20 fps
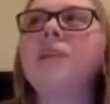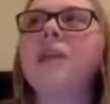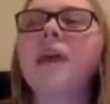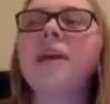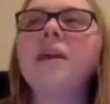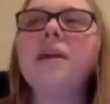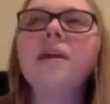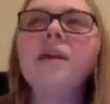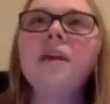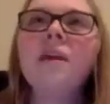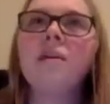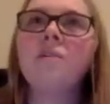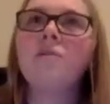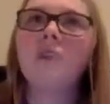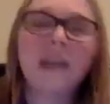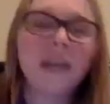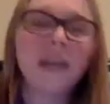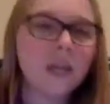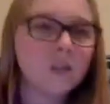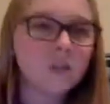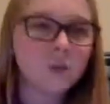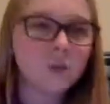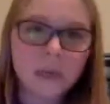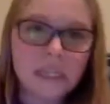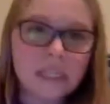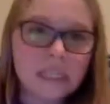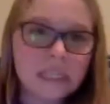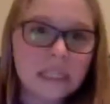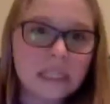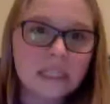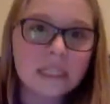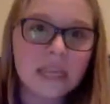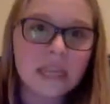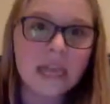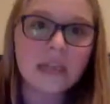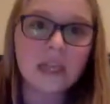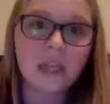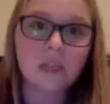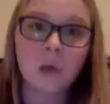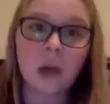like financial reasons,
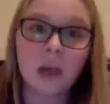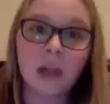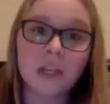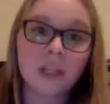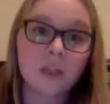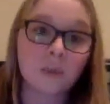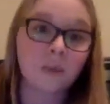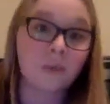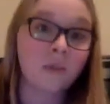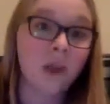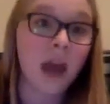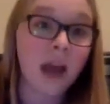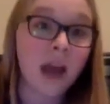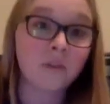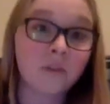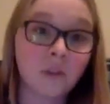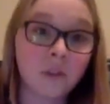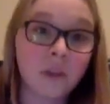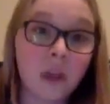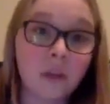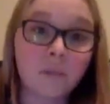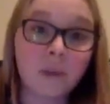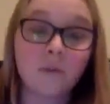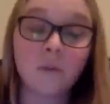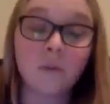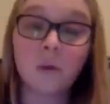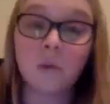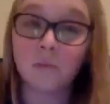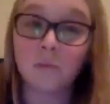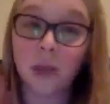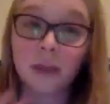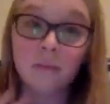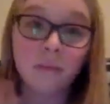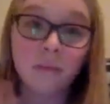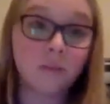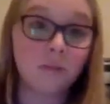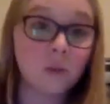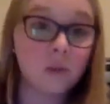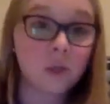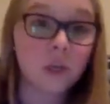and then as well like to provide for like my
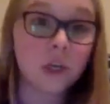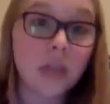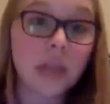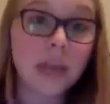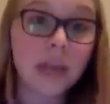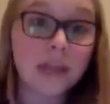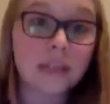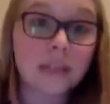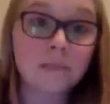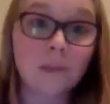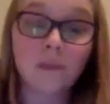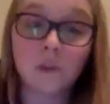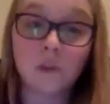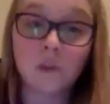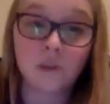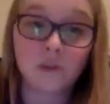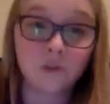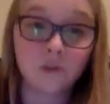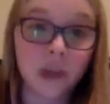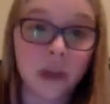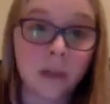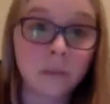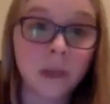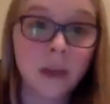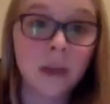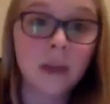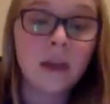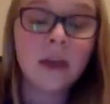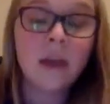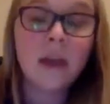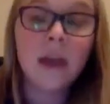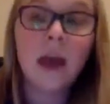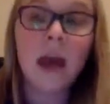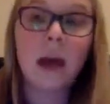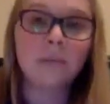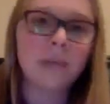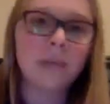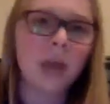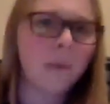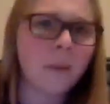future kids, my future family,
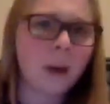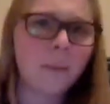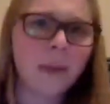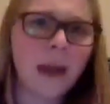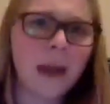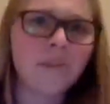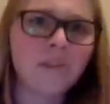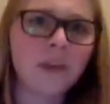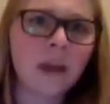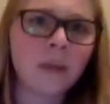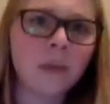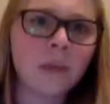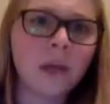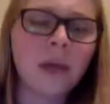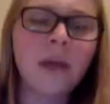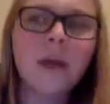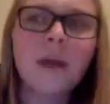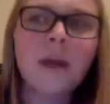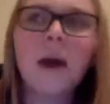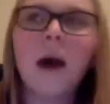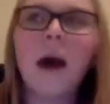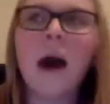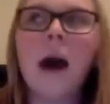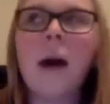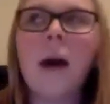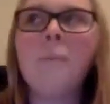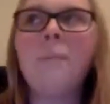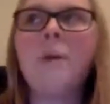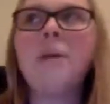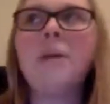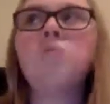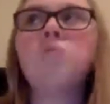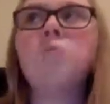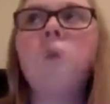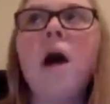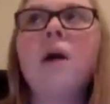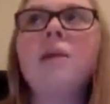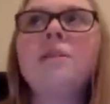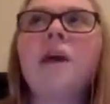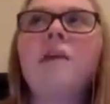to help out my family, but as
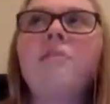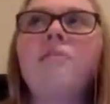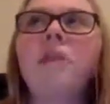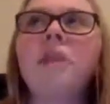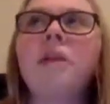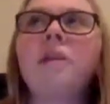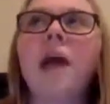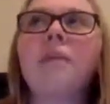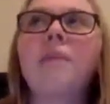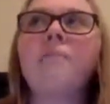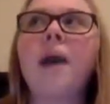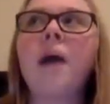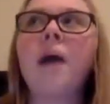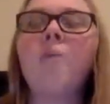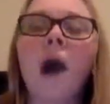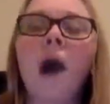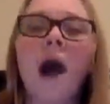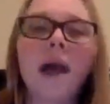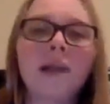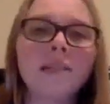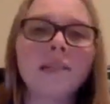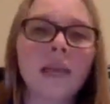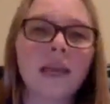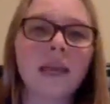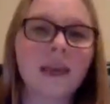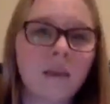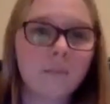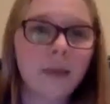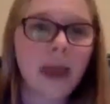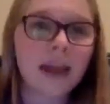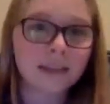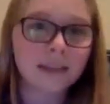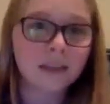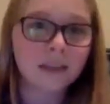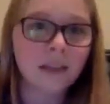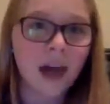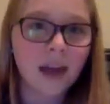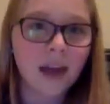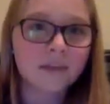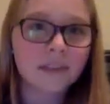well definitely like my why is like impacting
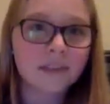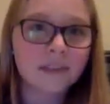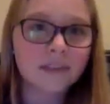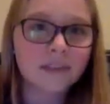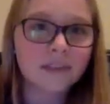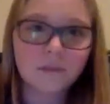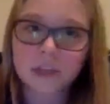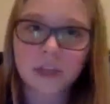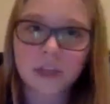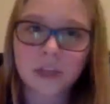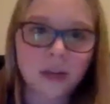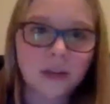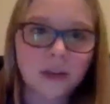lives for sure.